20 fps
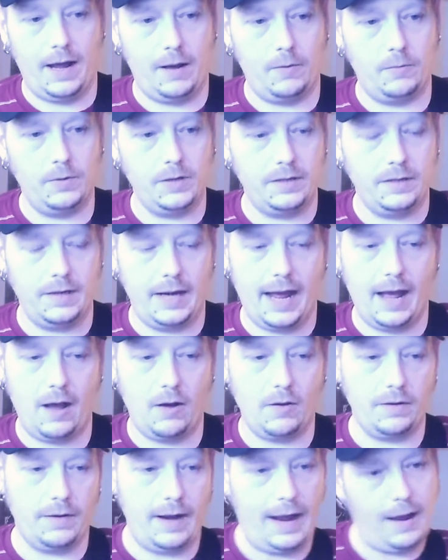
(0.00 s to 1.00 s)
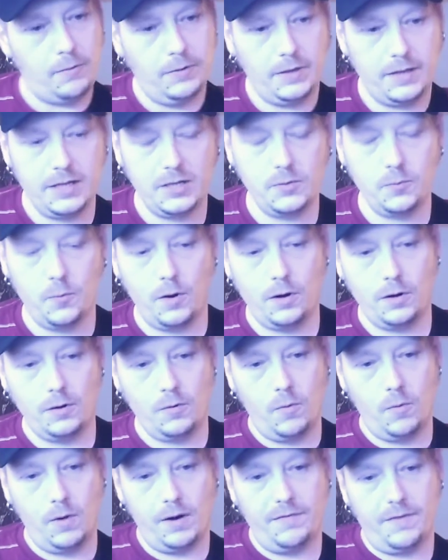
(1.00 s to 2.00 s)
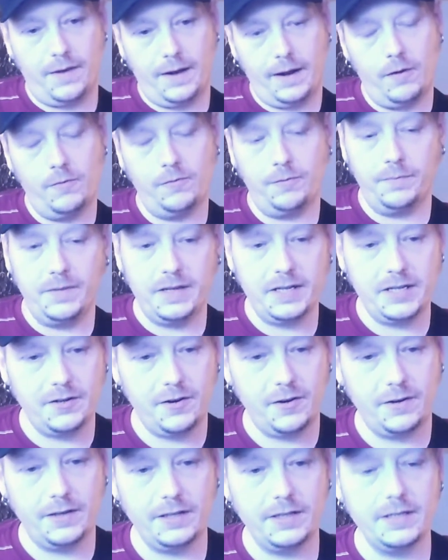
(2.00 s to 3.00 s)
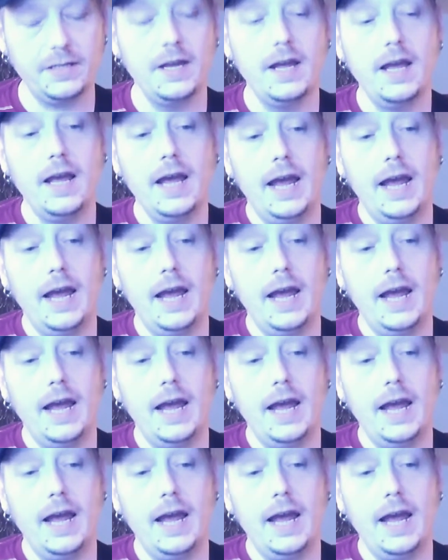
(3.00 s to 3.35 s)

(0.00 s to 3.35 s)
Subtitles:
How would this work? What if I go from this string to this?